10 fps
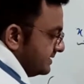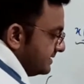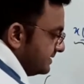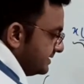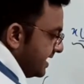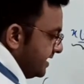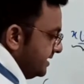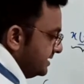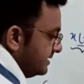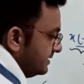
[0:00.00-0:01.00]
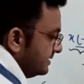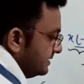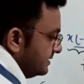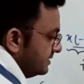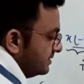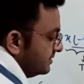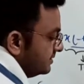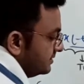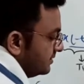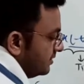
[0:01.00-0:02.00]
sine
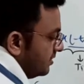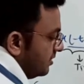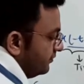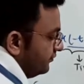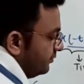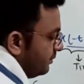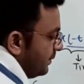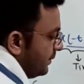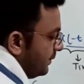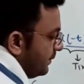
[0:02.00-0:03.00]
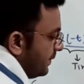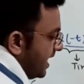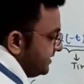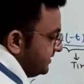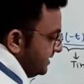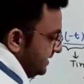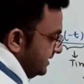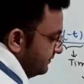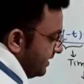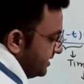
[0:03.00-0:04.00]
of pi t
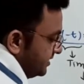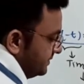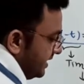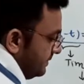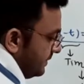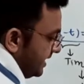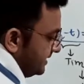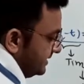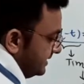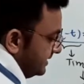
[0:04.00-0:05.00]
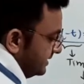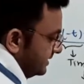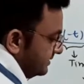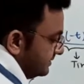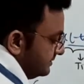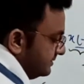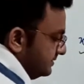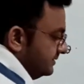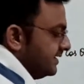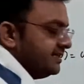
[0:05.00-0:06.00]
divided by pi t,
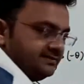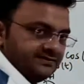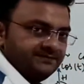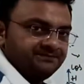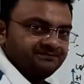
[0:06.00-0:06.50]
right?